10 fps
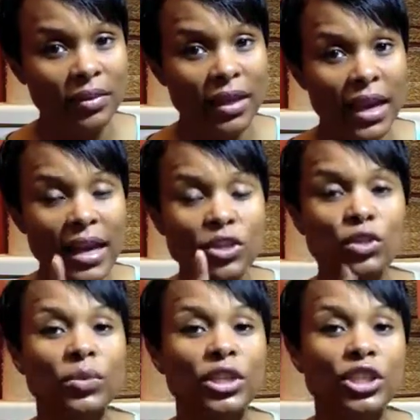Okay? I
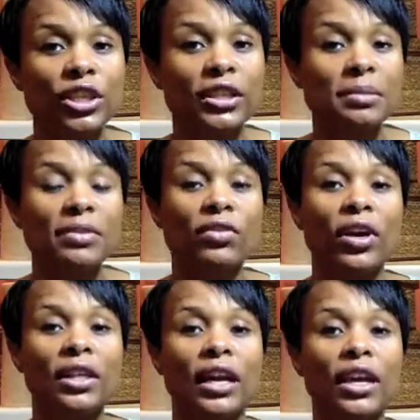do want to share this before
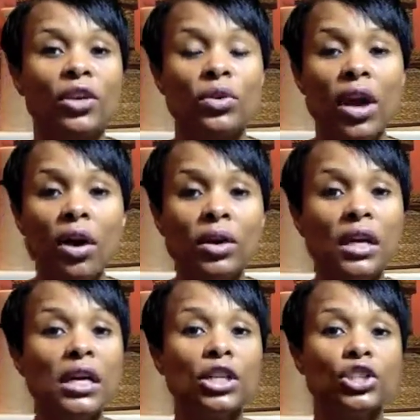I let you go,
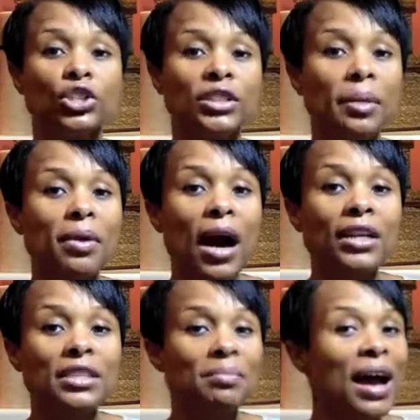because your
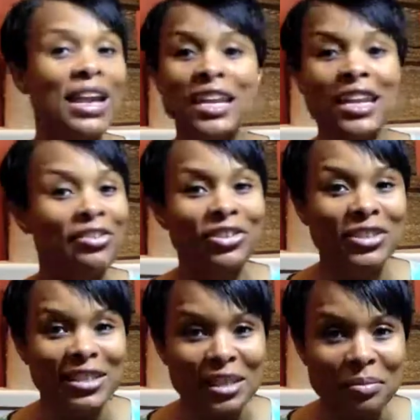subconscious mind never
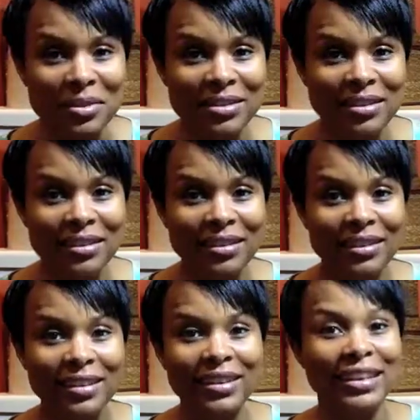sleeps.
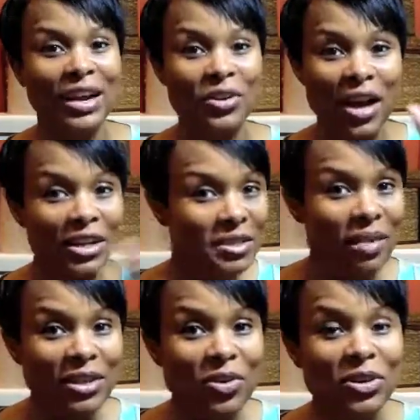Now, your conscious
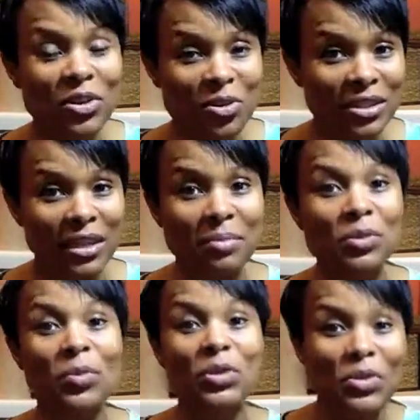mind is going to go to sleep.
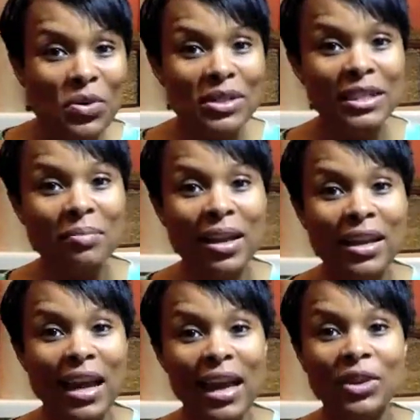So when you go to sleep at
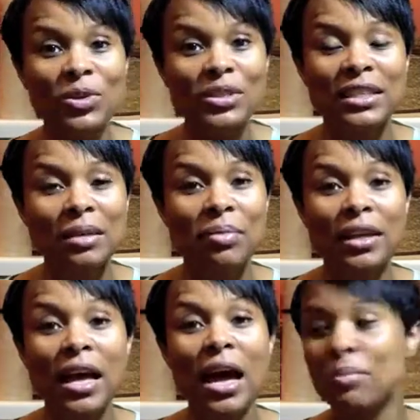night, you're
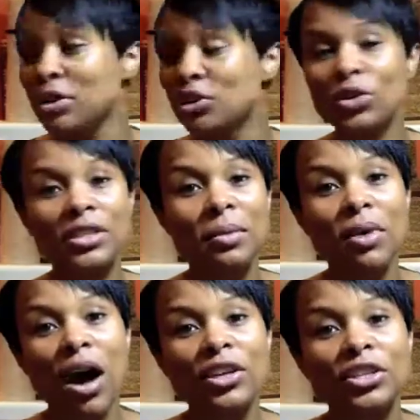sleeping, but your
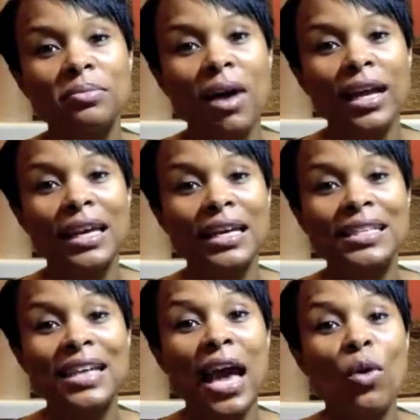subconscious mind
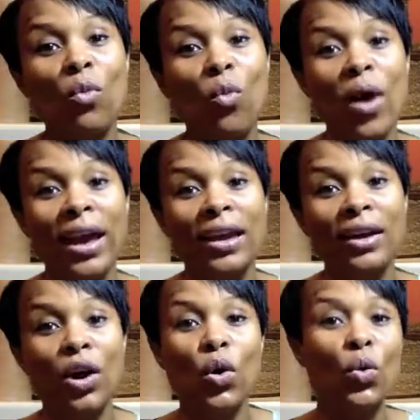is awake.
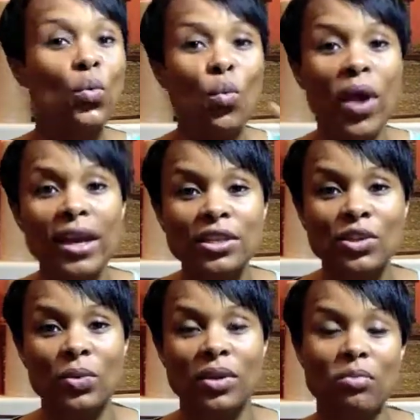Who wakes
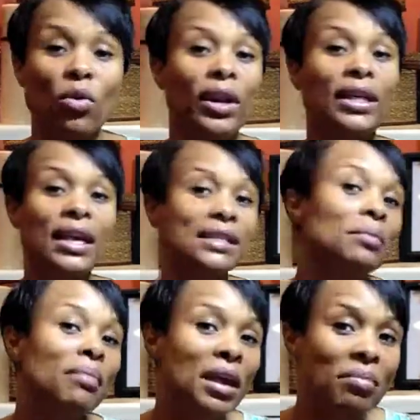you in the morning? Yes,
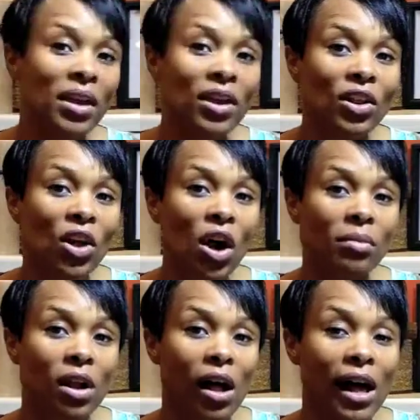it may be an alarm
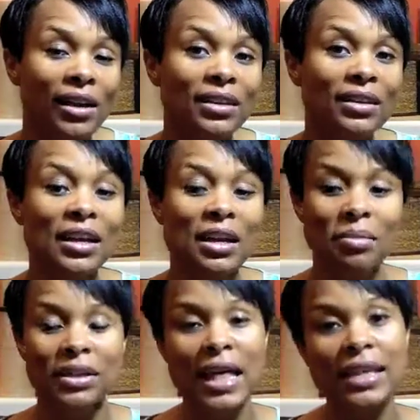clock,
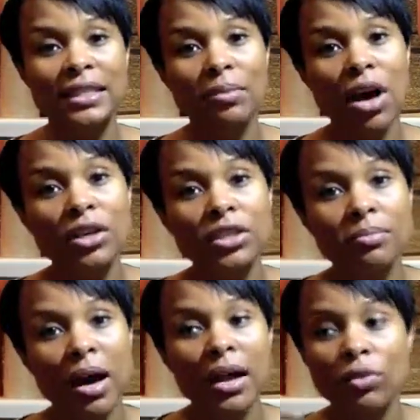but that subconscious
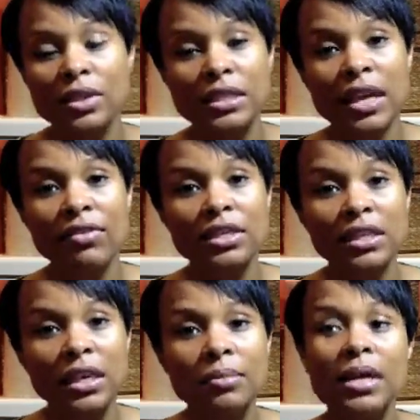mind, once you never
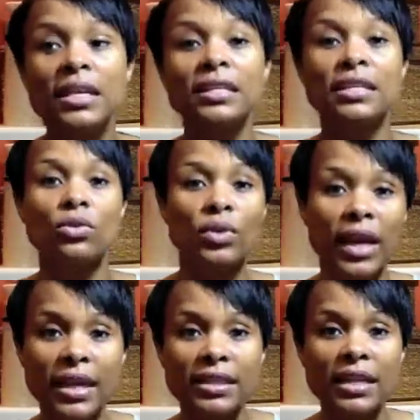sleep, says,
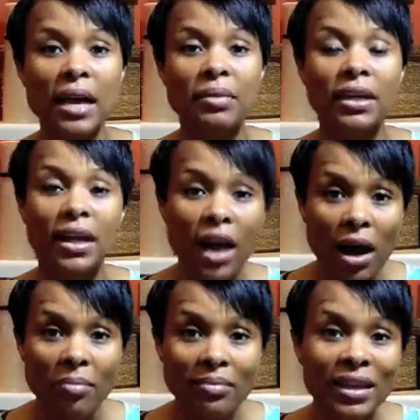okay, it's time to get
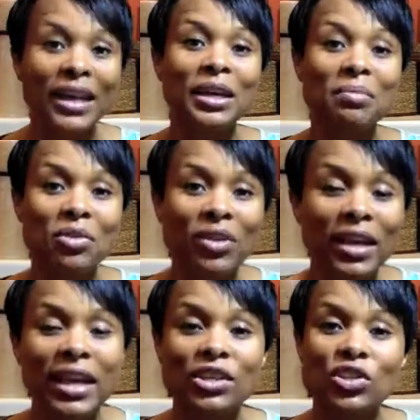up, and
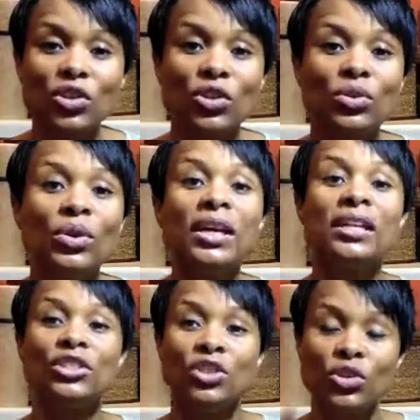communicates to you,
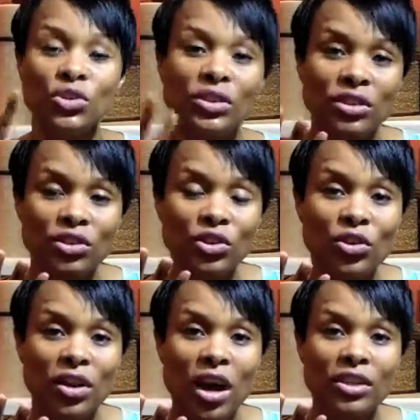to
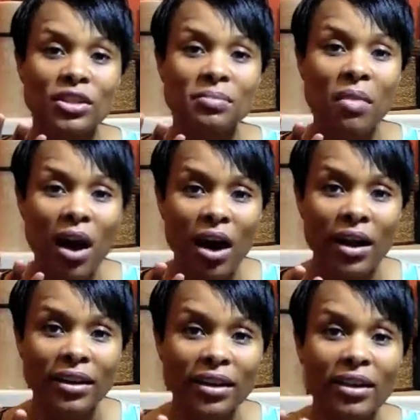your conscious
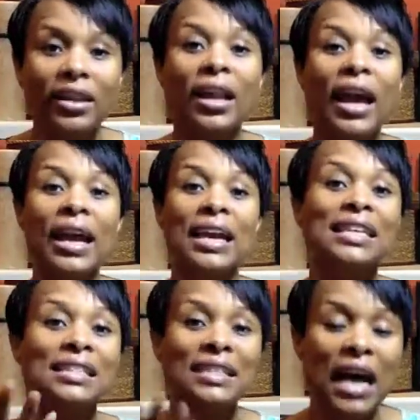mind, that, hey,
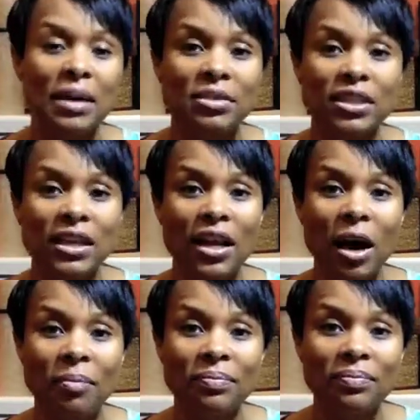it's time to get up.
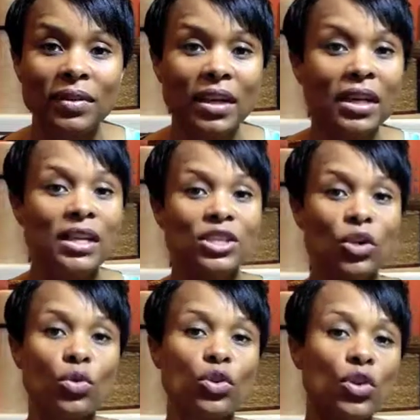
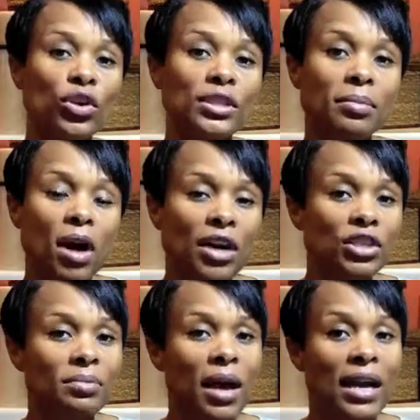So your
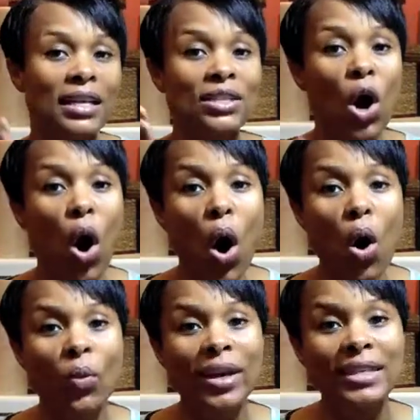subconscious mind is
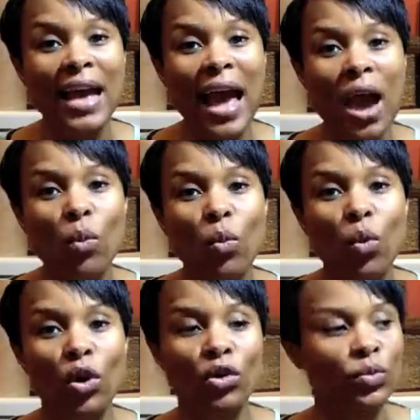always at
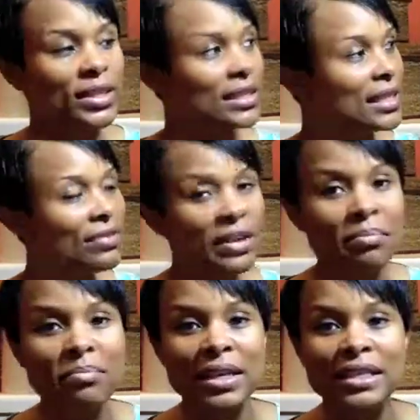work receiving
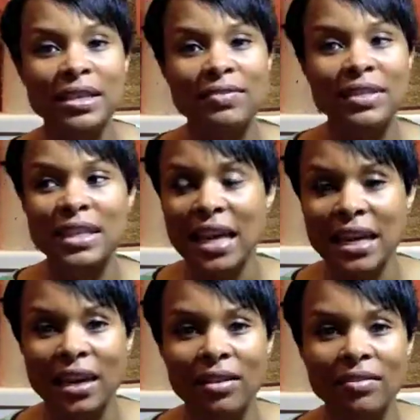bits of data.